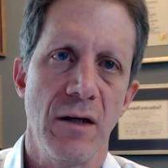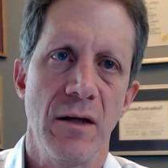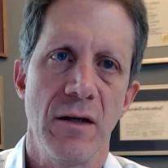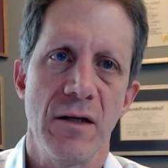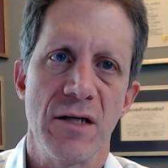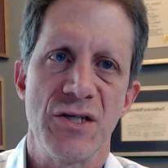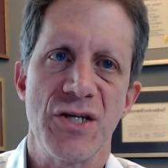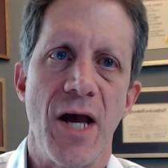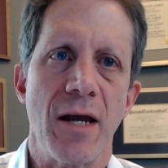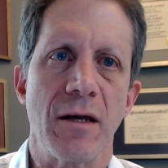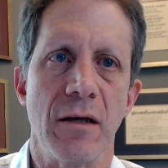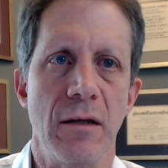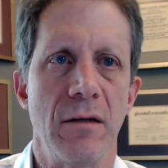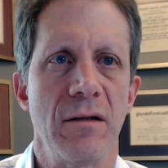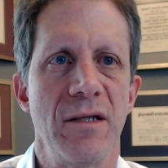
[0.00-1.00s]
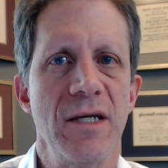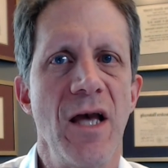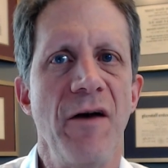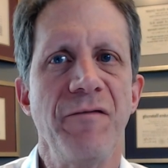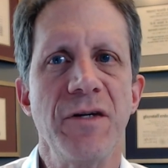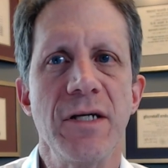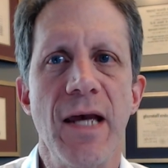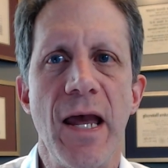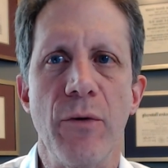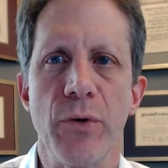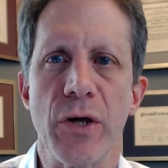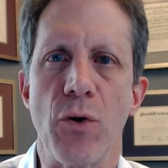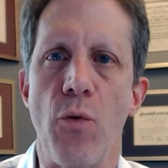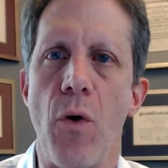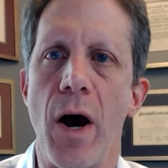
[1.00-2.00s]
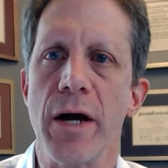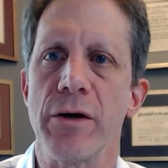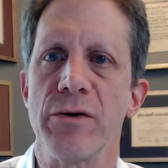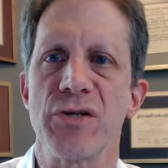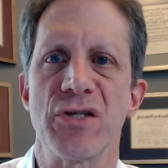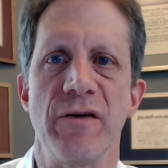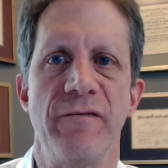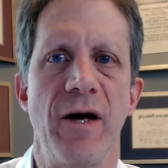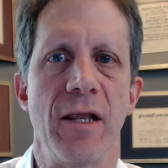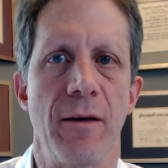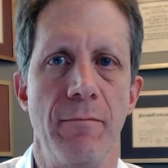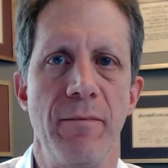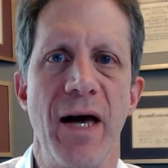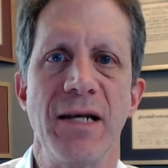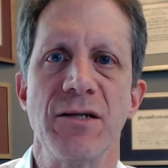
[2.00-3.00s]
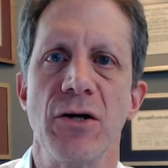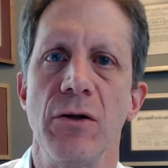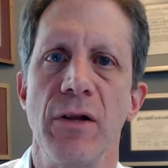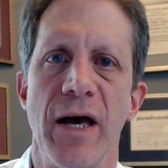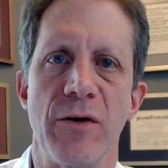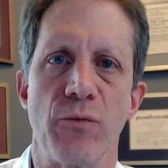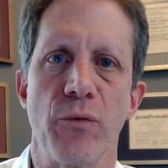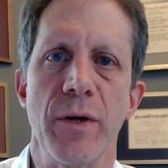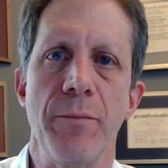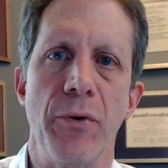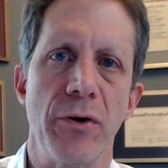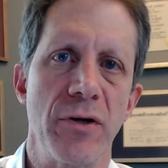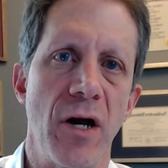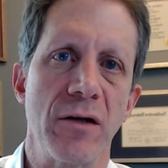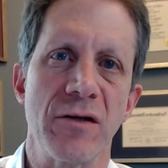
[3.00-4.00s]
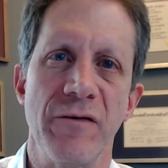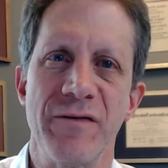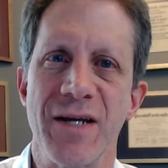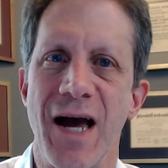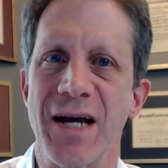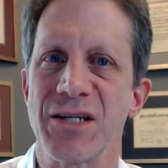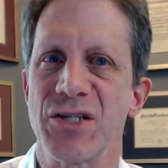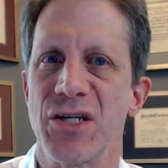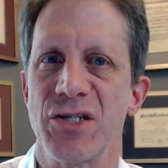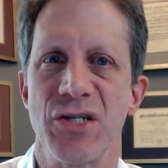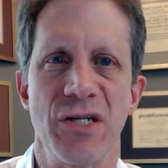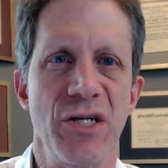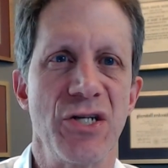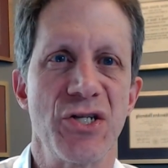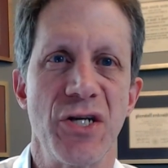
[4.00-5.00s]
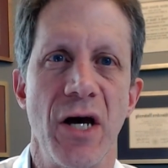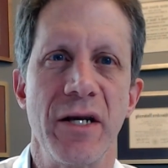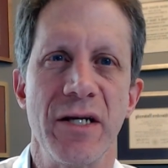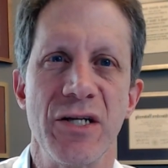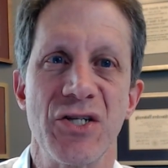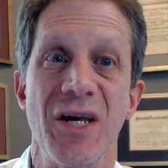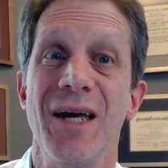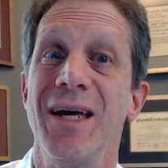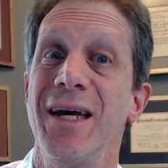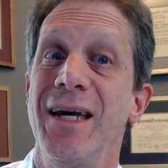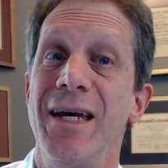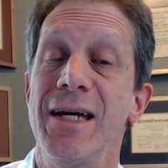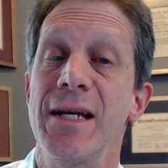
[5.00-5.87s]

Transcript: Second, the FDA requires developmental and reproductive toxicity studies in